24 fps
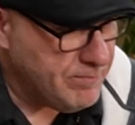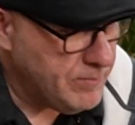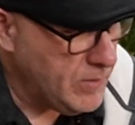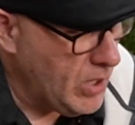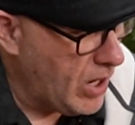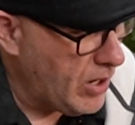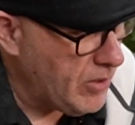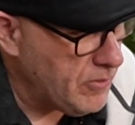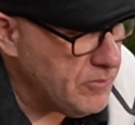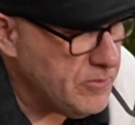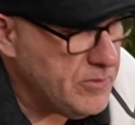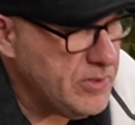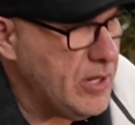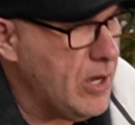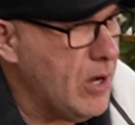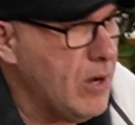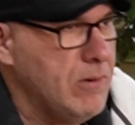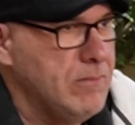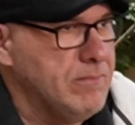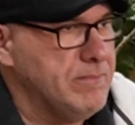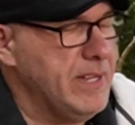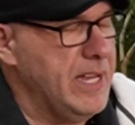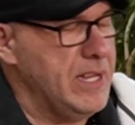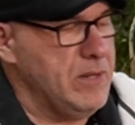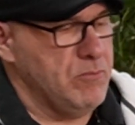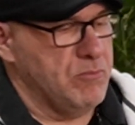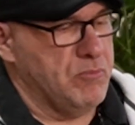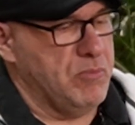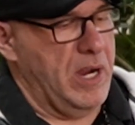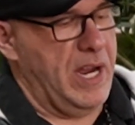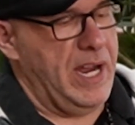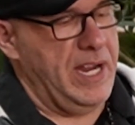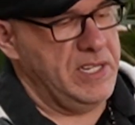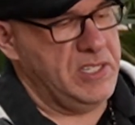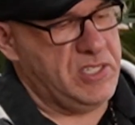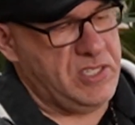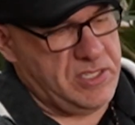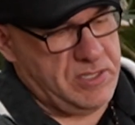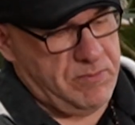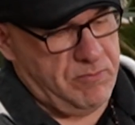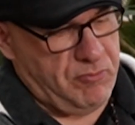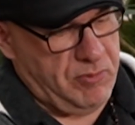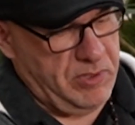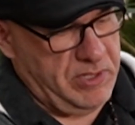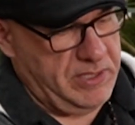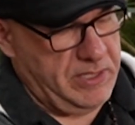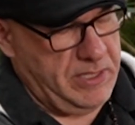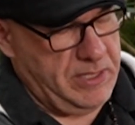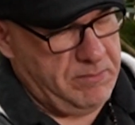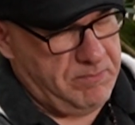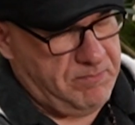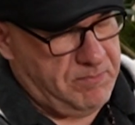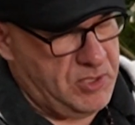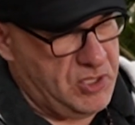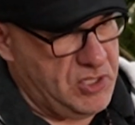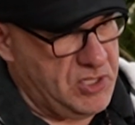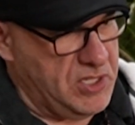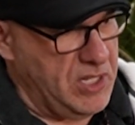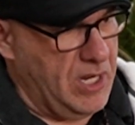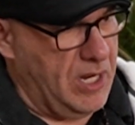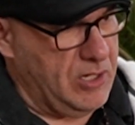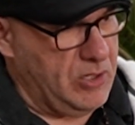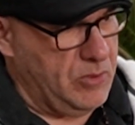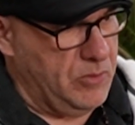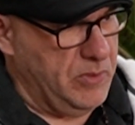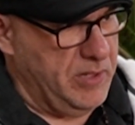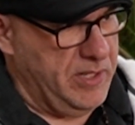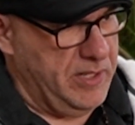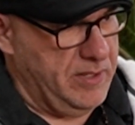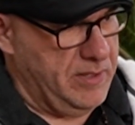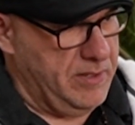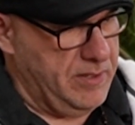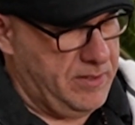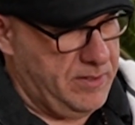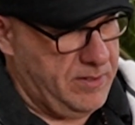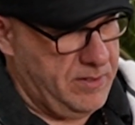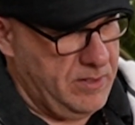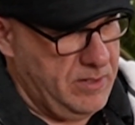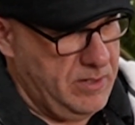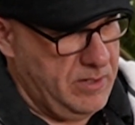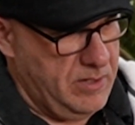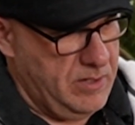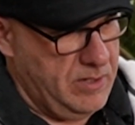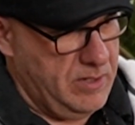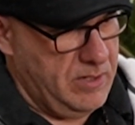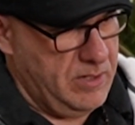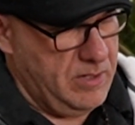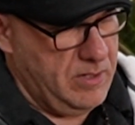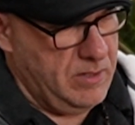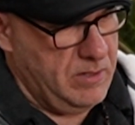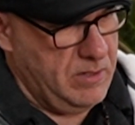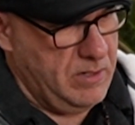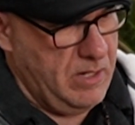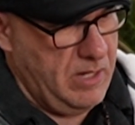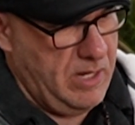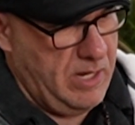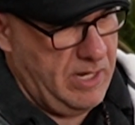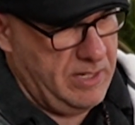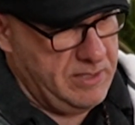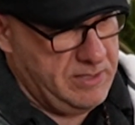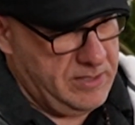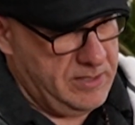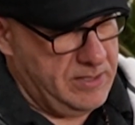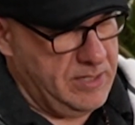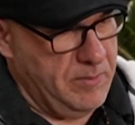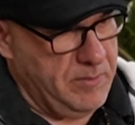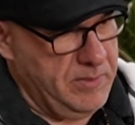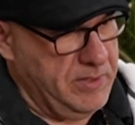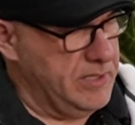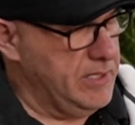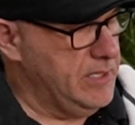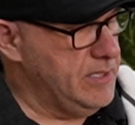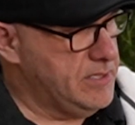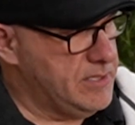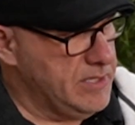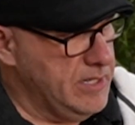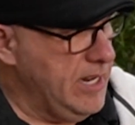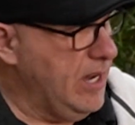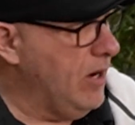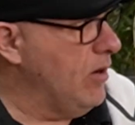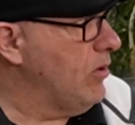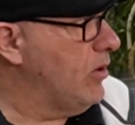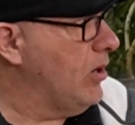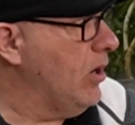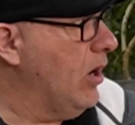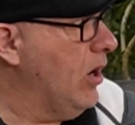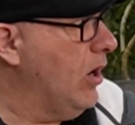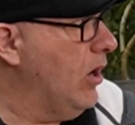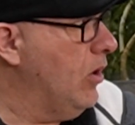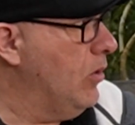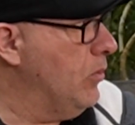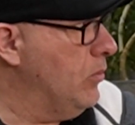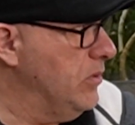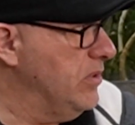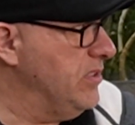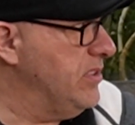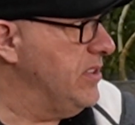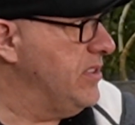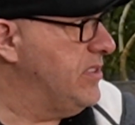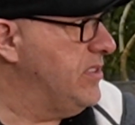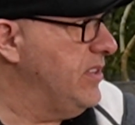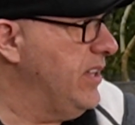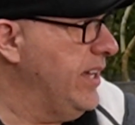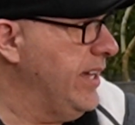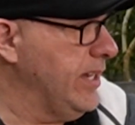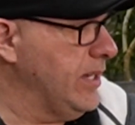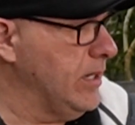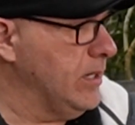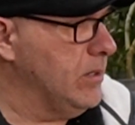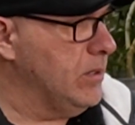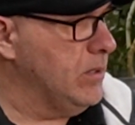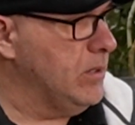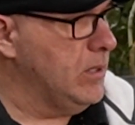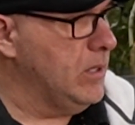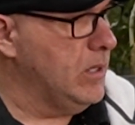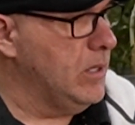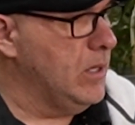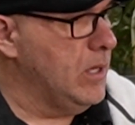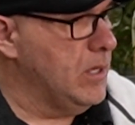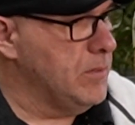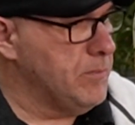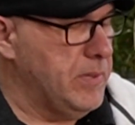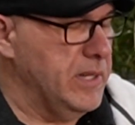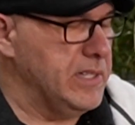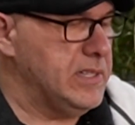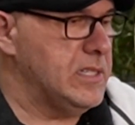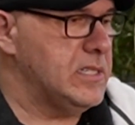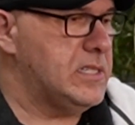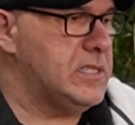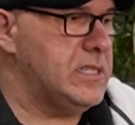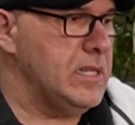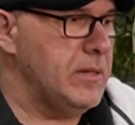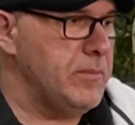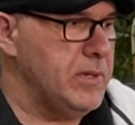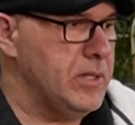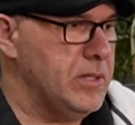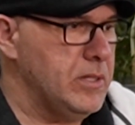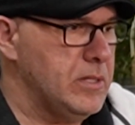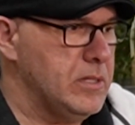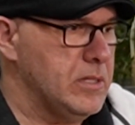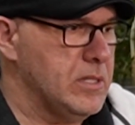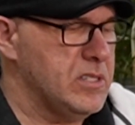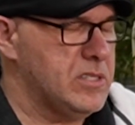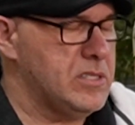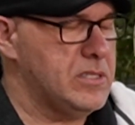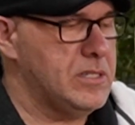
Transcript: I really stuck with stimulants and alcohol were the thing. But the stimulant